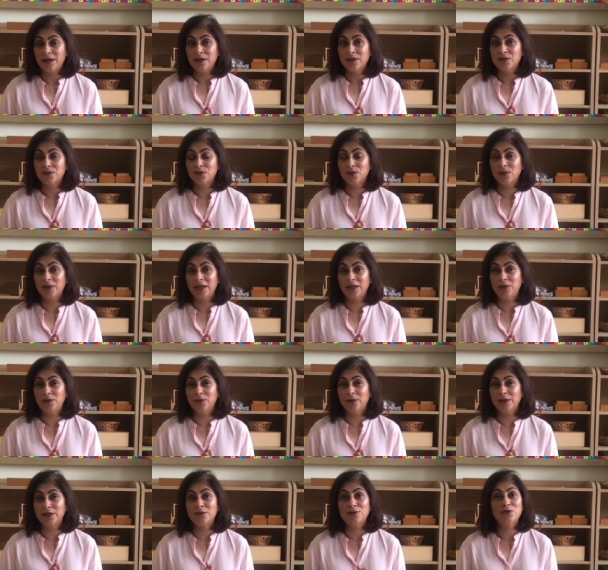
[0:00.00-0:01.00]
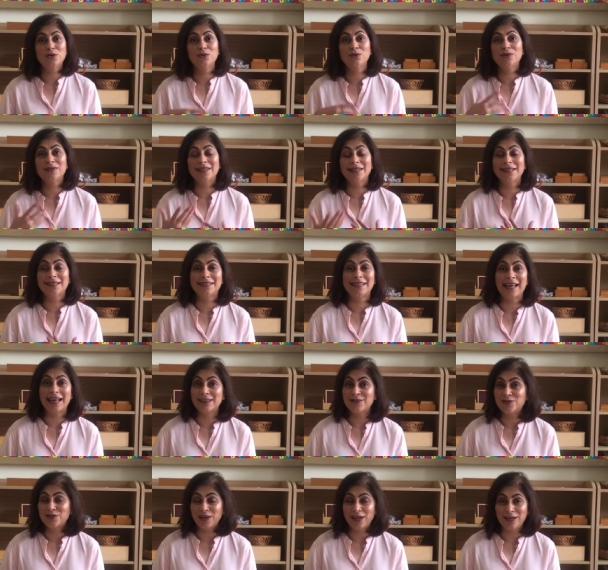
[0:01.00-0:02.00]
so that you can choose the
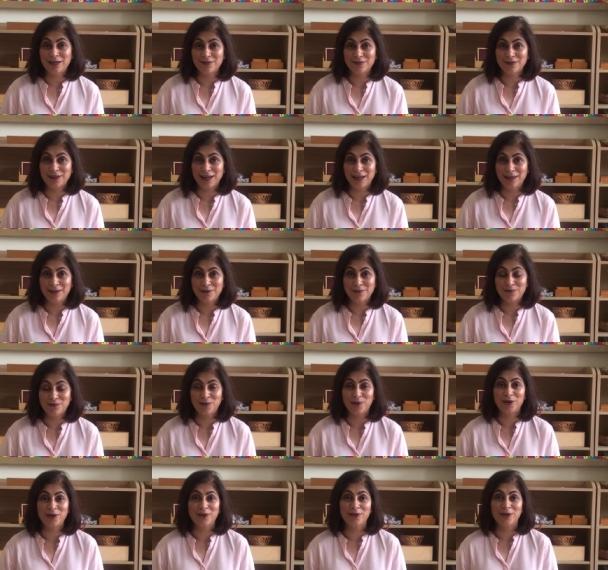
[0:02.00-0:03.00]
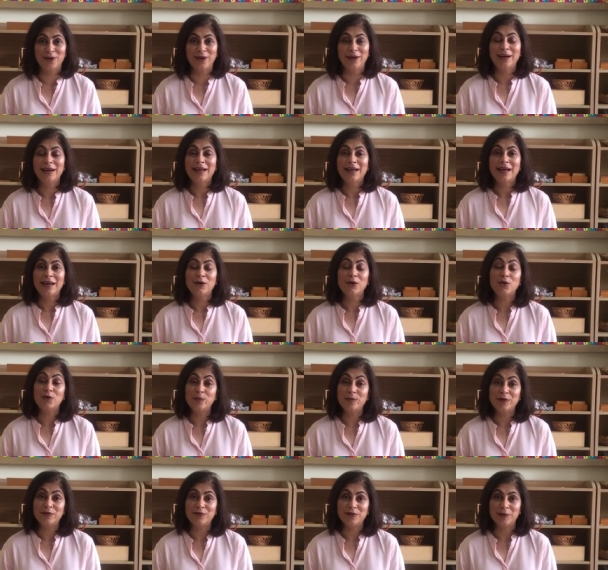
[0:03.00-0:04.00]
exact shade of color for your
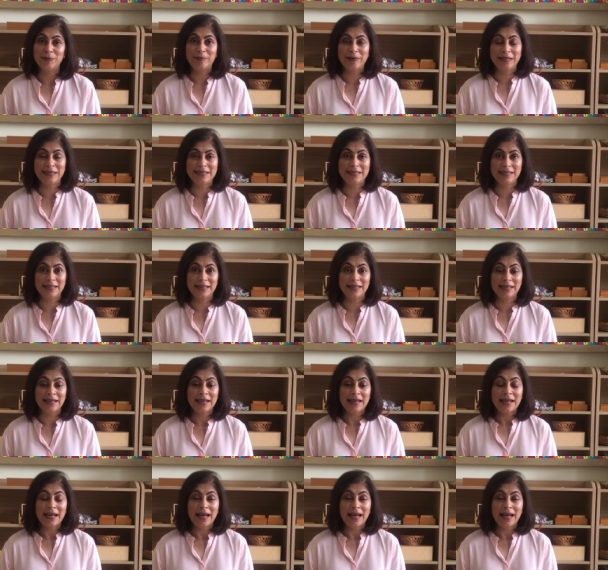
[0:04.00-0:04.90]
home if you're painting it,